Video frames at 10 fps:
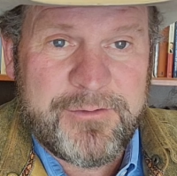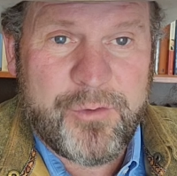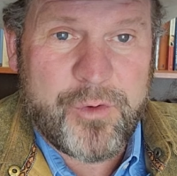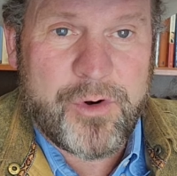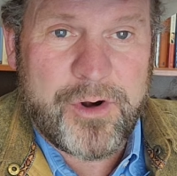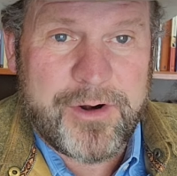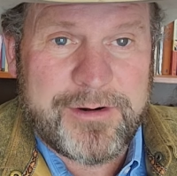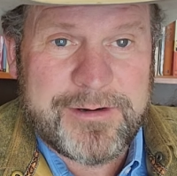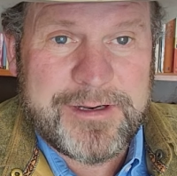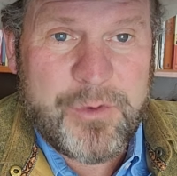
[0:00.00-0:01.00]

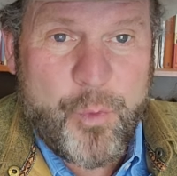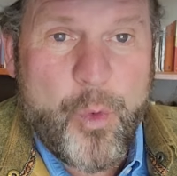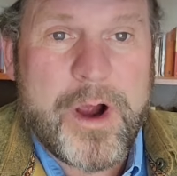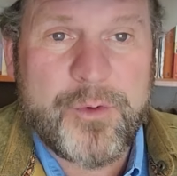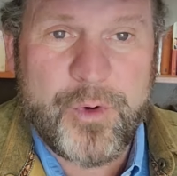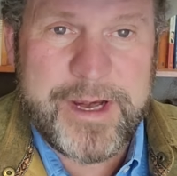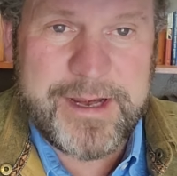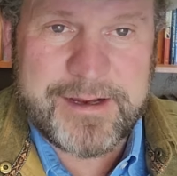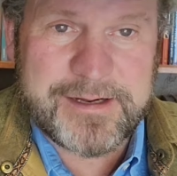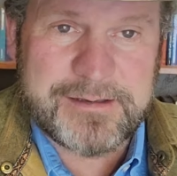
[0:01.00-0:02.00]
for one
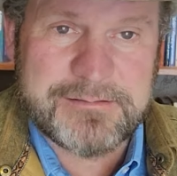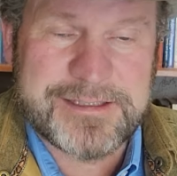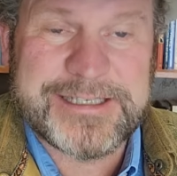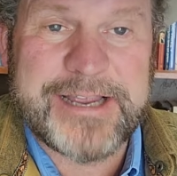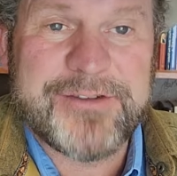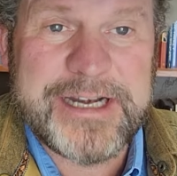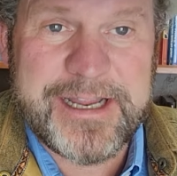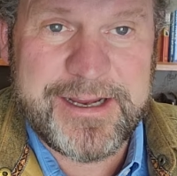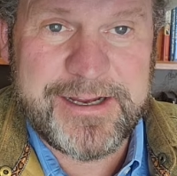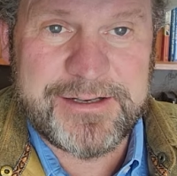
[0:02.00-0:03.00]
week, seven
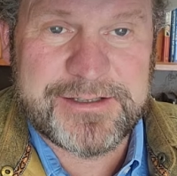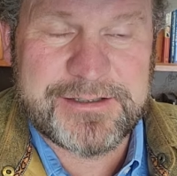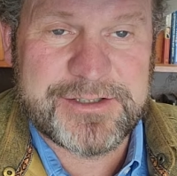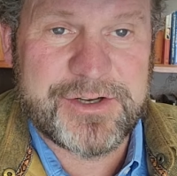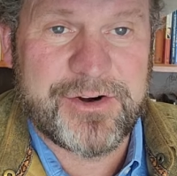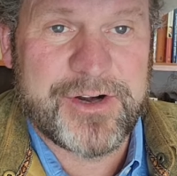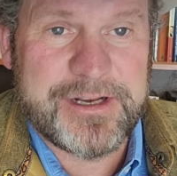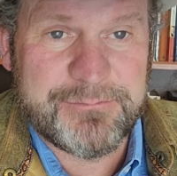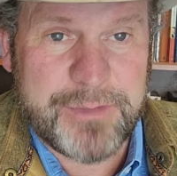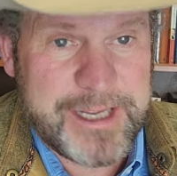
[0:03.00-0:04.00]
days,
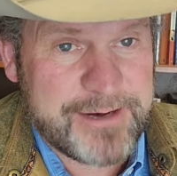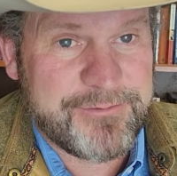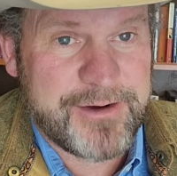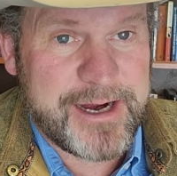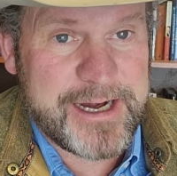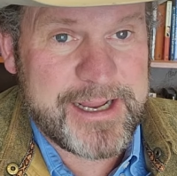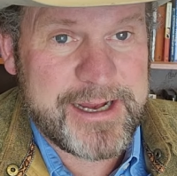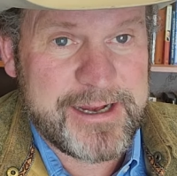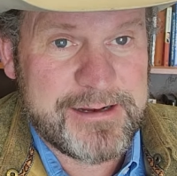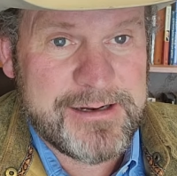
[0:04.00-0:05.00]
starting Black
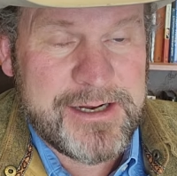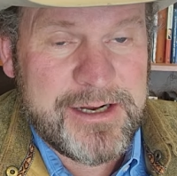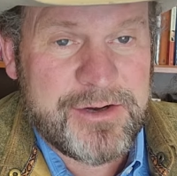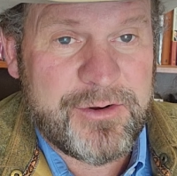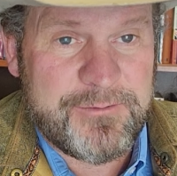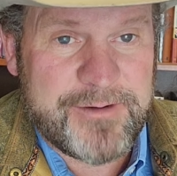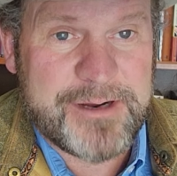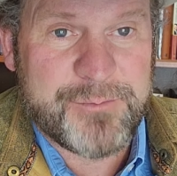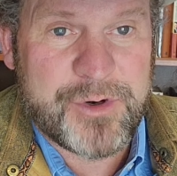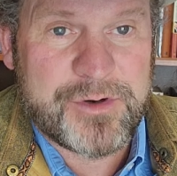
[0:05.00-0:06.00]
Friday,
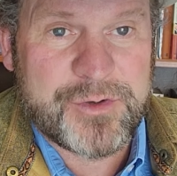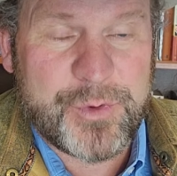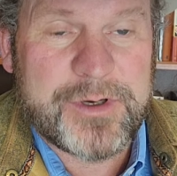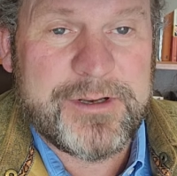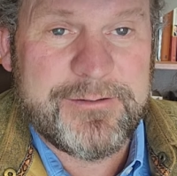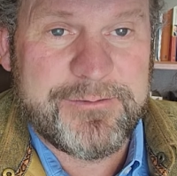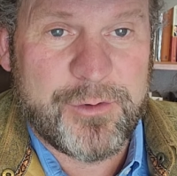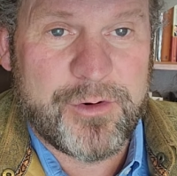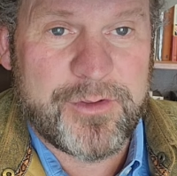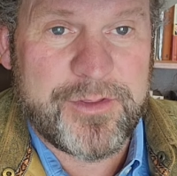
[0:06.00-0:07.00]
November
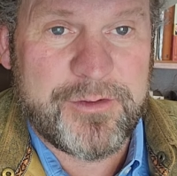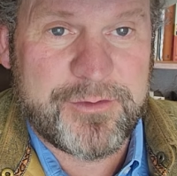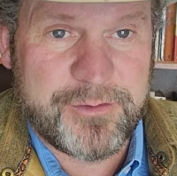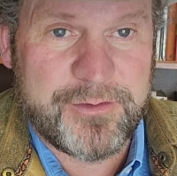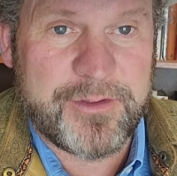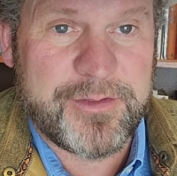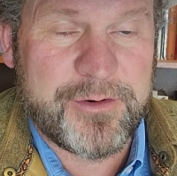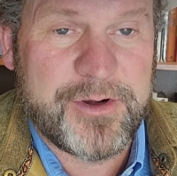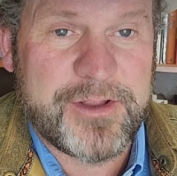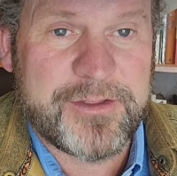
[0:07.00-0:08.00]
24th through the
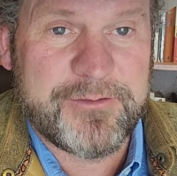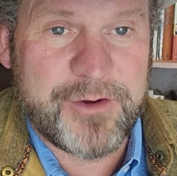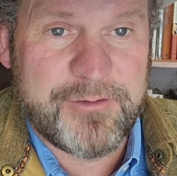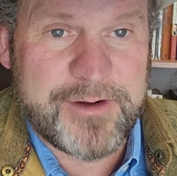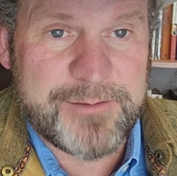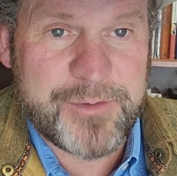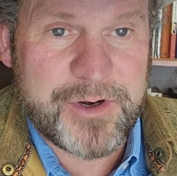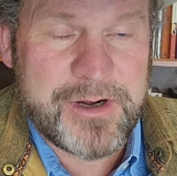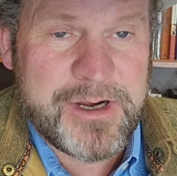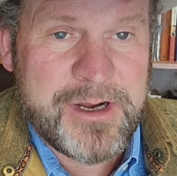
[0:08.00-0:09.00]
30th of
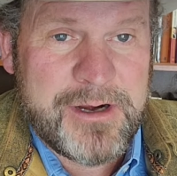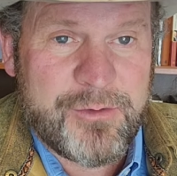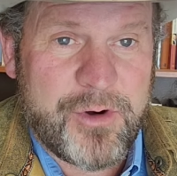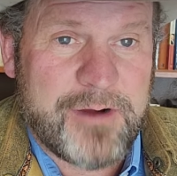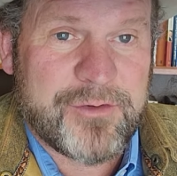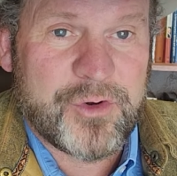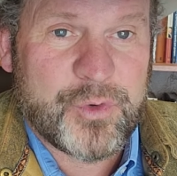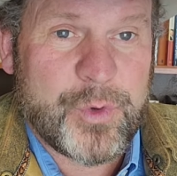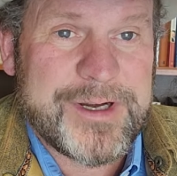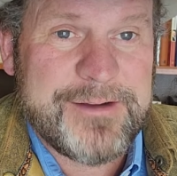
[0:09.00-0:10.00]
November, we're offering
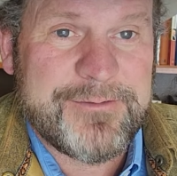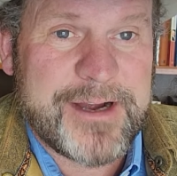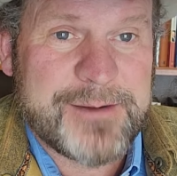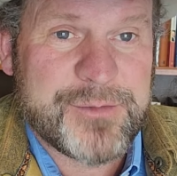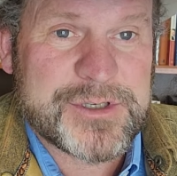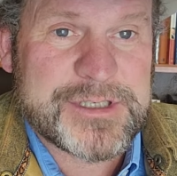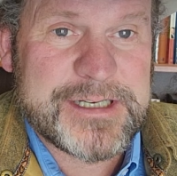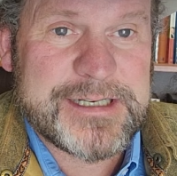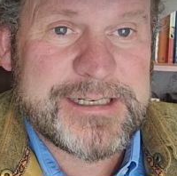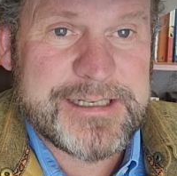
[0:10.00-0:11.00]

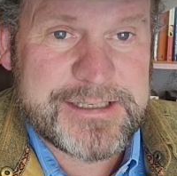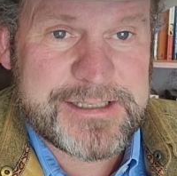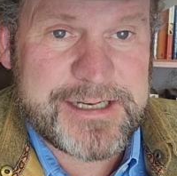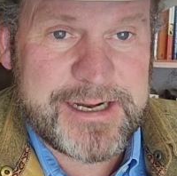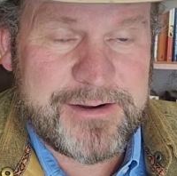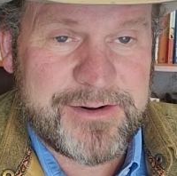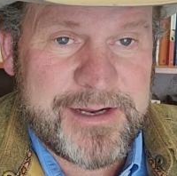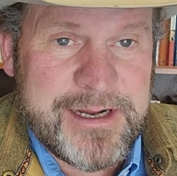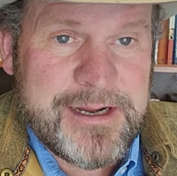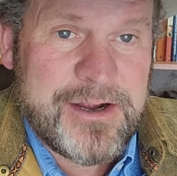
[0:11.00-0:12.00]
25% discount
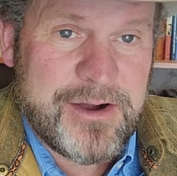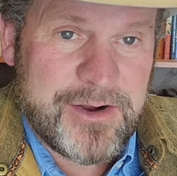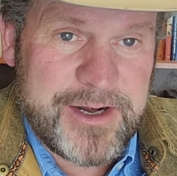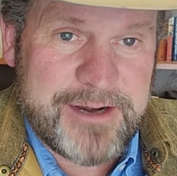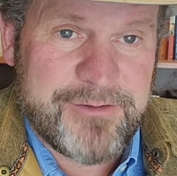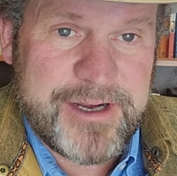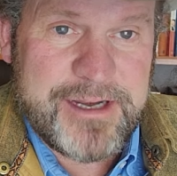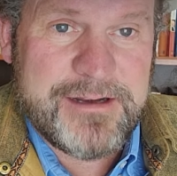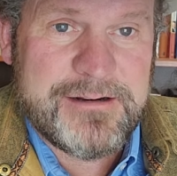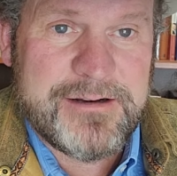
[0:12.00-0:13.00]
on
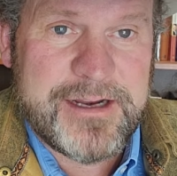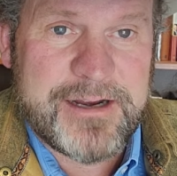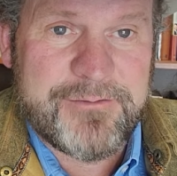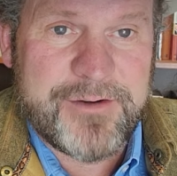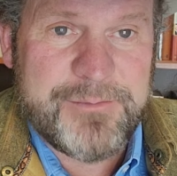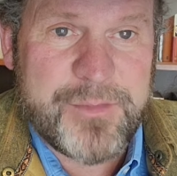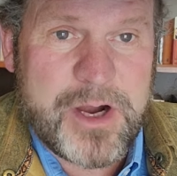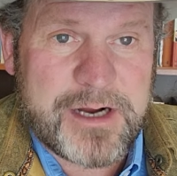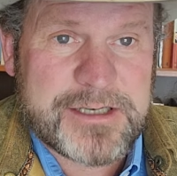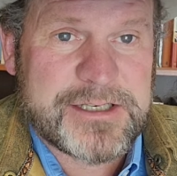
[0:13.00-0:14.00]
every every
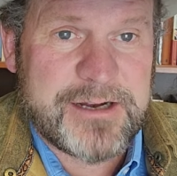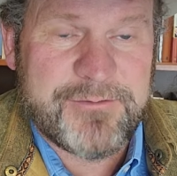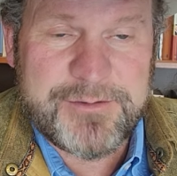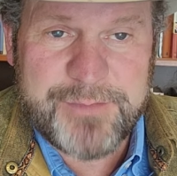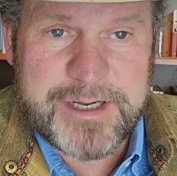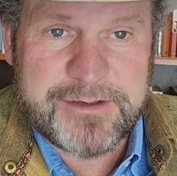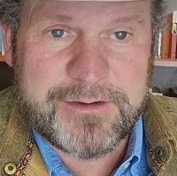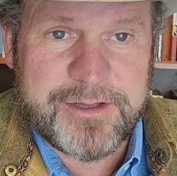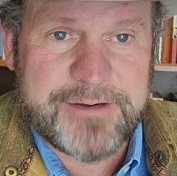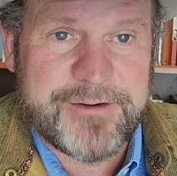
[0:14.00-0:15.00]
box, every
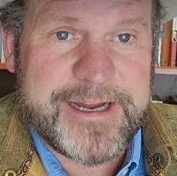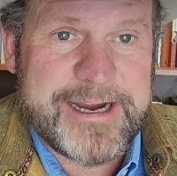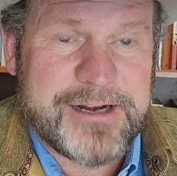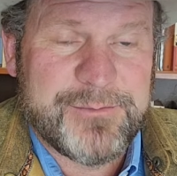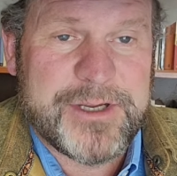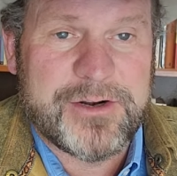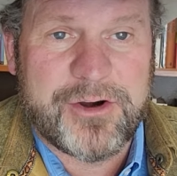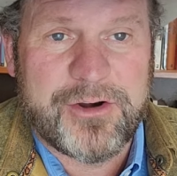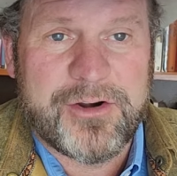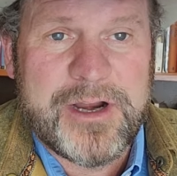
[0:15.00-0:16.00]
bundle, every item in
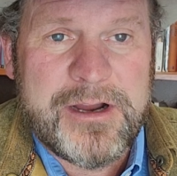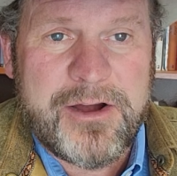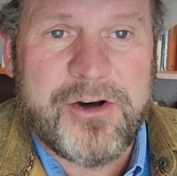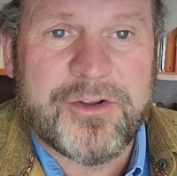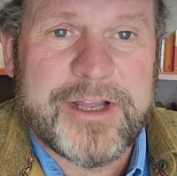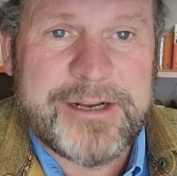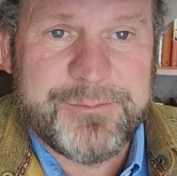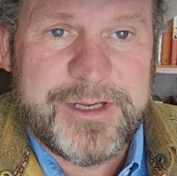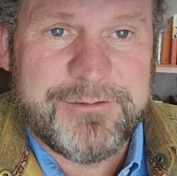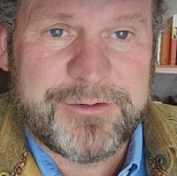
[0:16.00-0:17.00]
our online
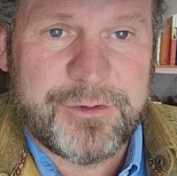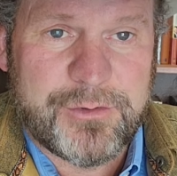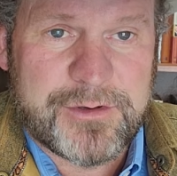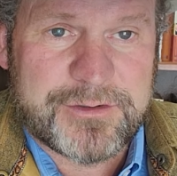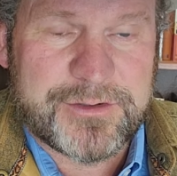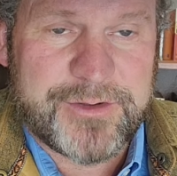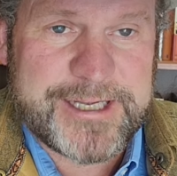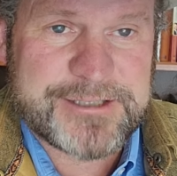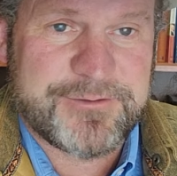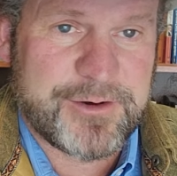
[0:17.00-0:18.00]
beef store. So
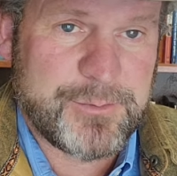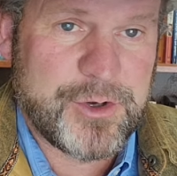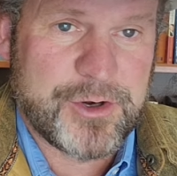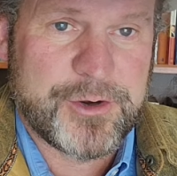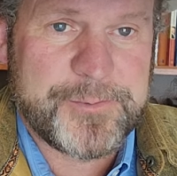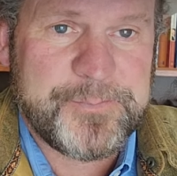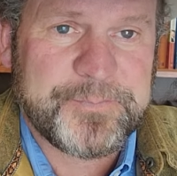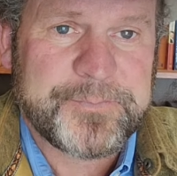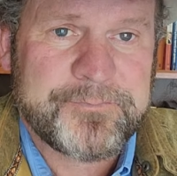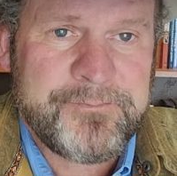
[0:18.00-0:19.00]
that's from your
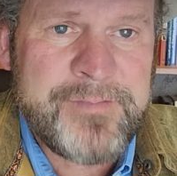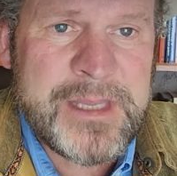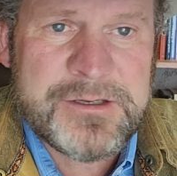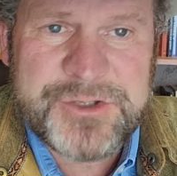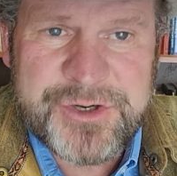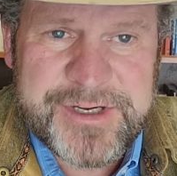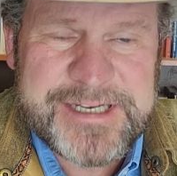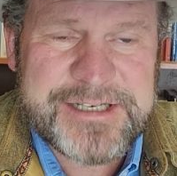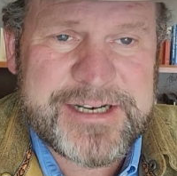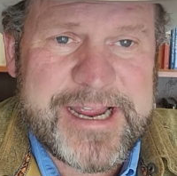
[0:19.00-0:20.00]

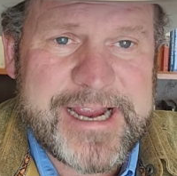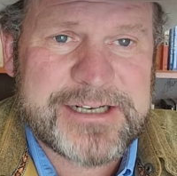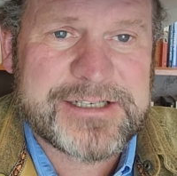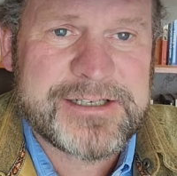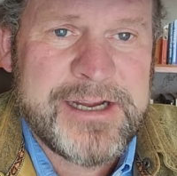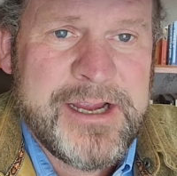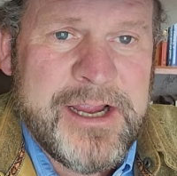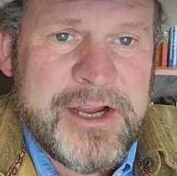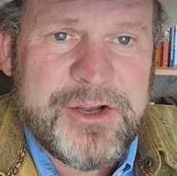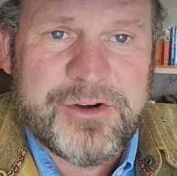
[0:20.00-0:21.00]
jerky snacks,
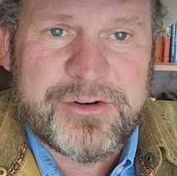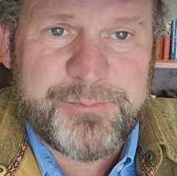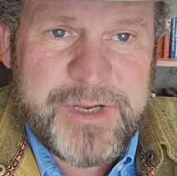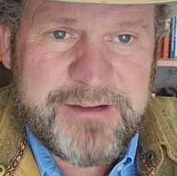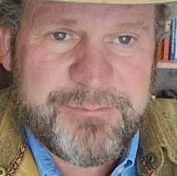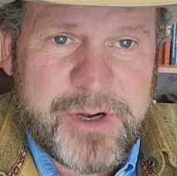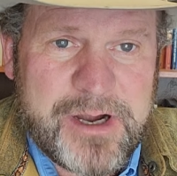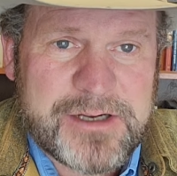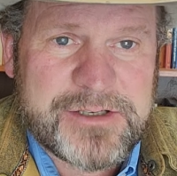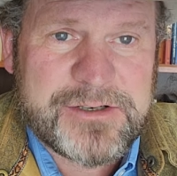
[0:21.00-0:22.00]
your beef
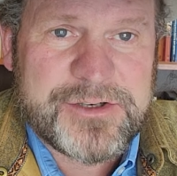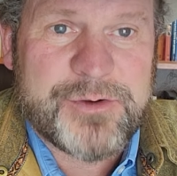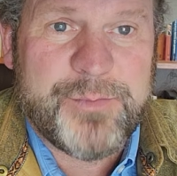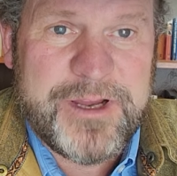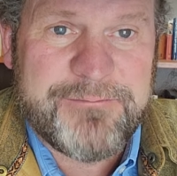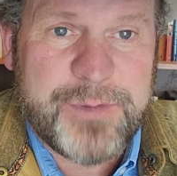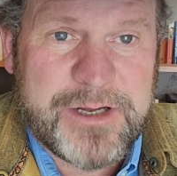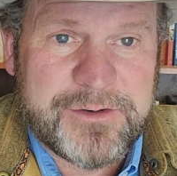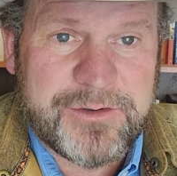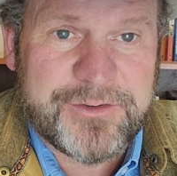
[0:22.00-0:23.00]
boxes, your beef
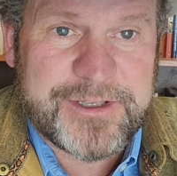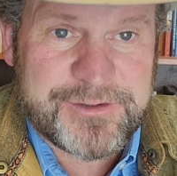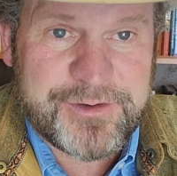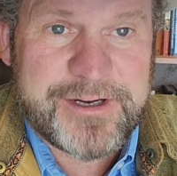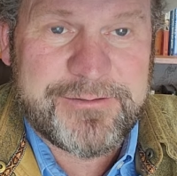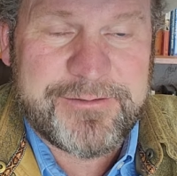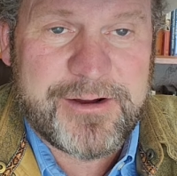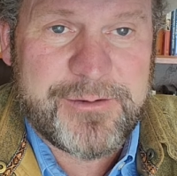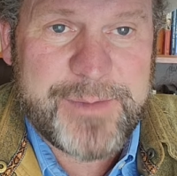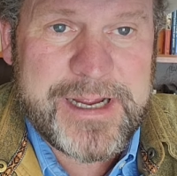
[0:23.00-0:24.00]
bundles. That's right
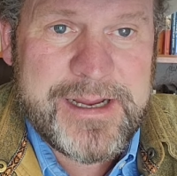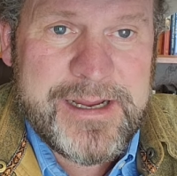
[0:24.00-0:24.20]
from